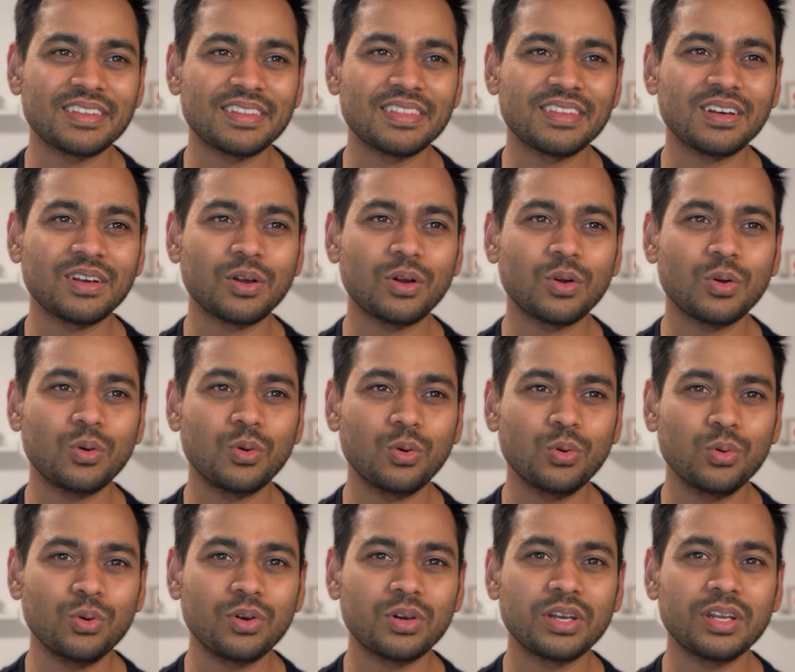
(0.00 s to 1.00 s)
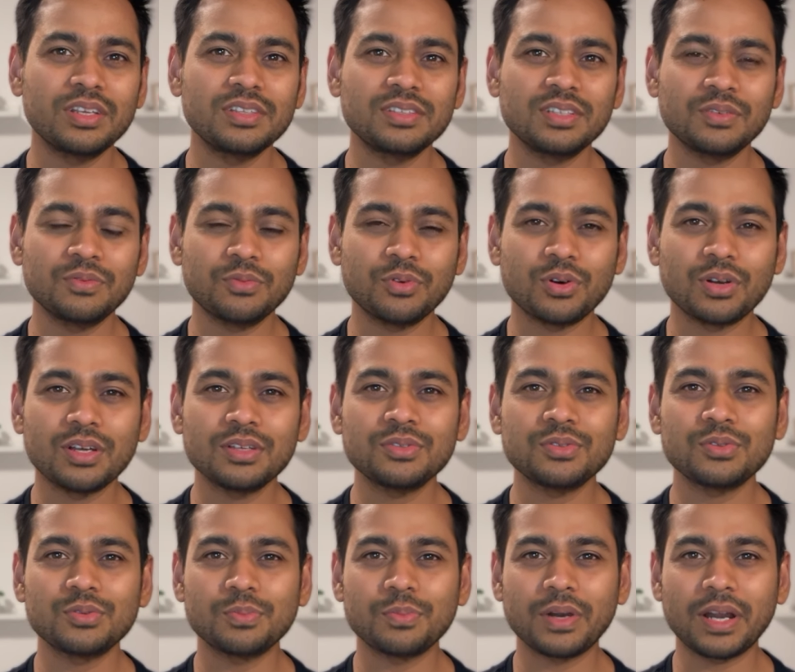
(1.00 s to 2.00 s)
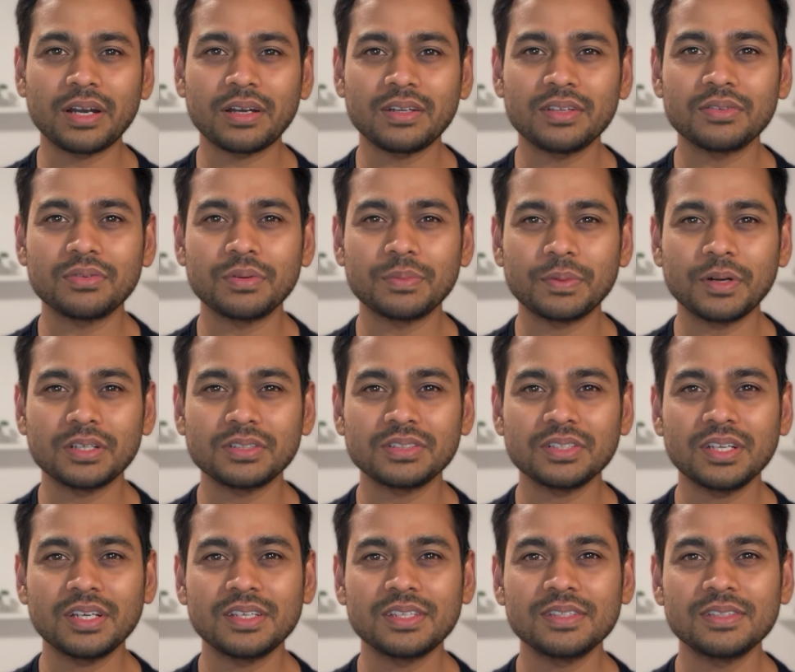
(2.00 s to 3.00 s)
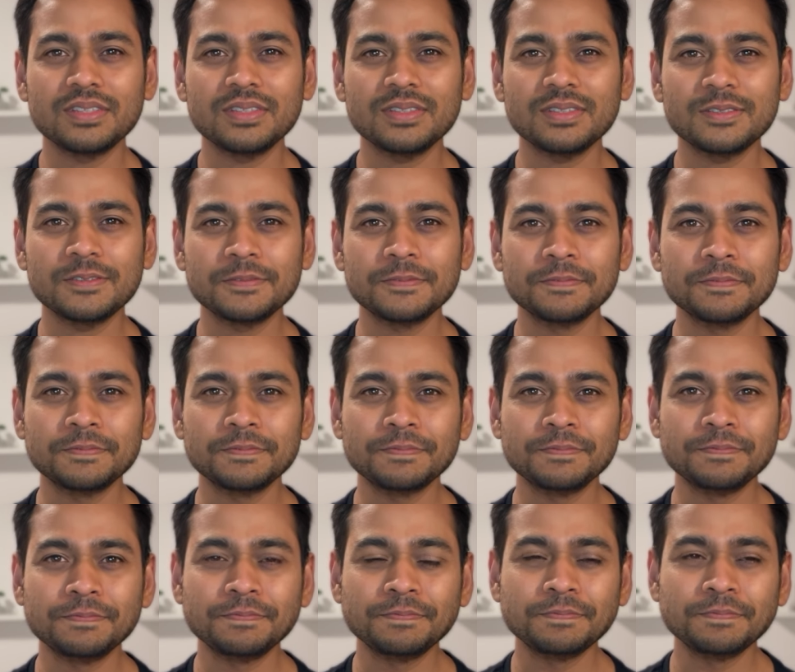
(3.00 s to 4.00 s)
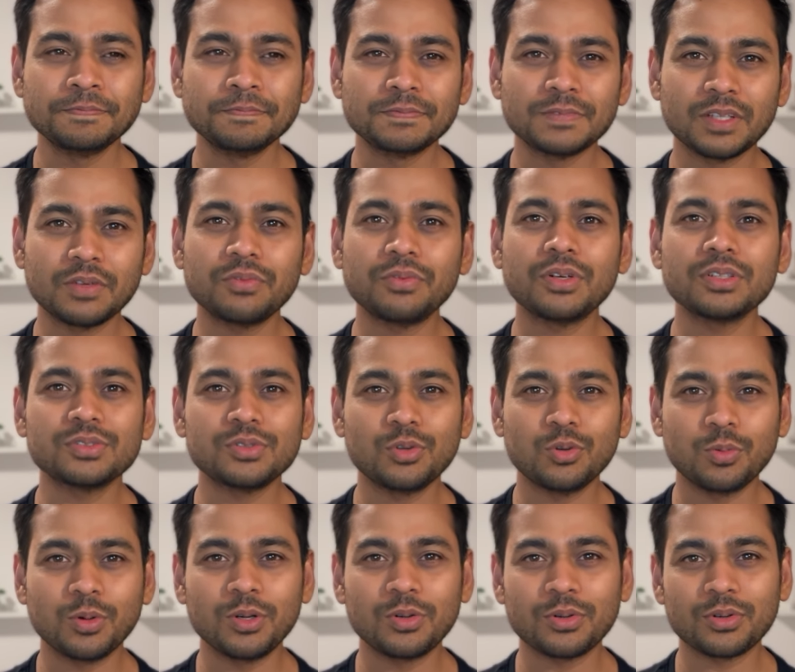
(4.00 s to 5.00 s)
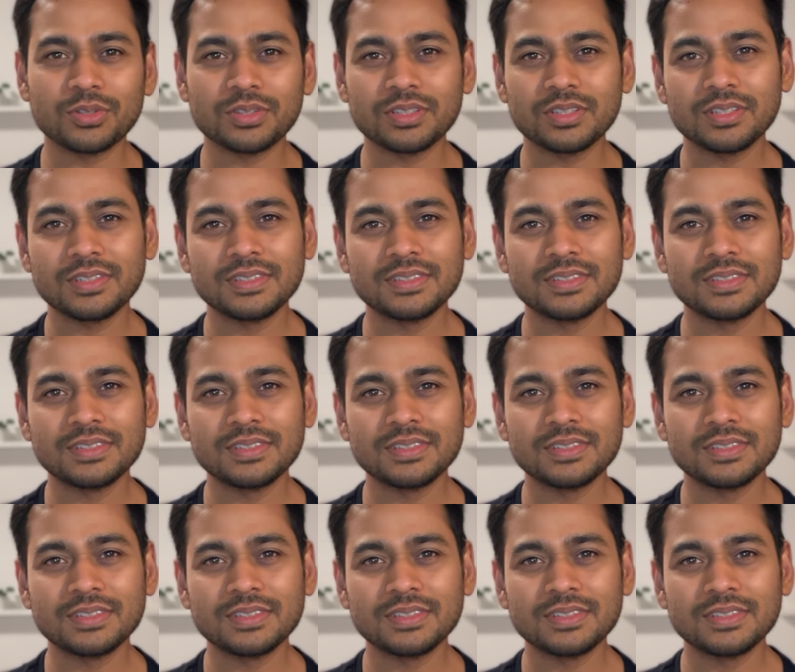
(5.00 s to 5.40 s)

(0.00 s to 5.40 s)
the core reason for us to practice Vipassana is the first noble truth.